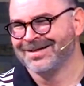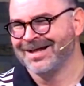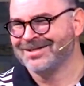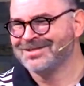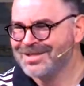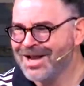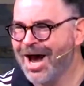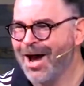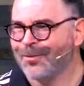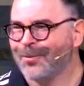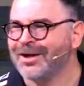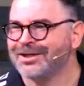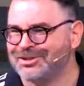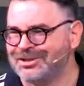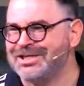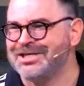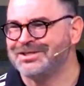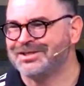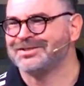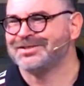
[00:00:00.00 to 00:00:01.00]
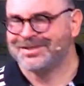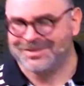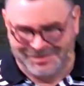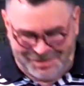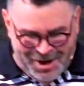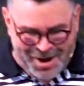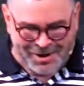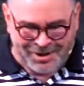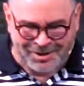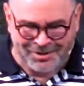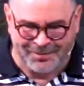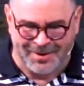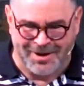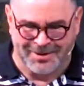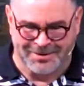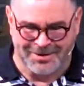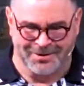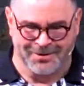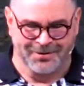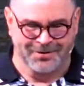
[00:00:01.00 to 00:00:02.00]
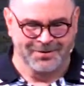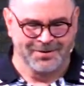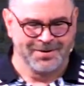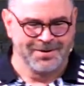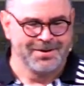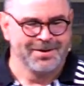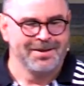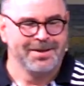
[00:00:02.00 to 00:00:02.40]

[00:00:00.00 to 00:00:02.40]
That's not what Jesus is talking about here.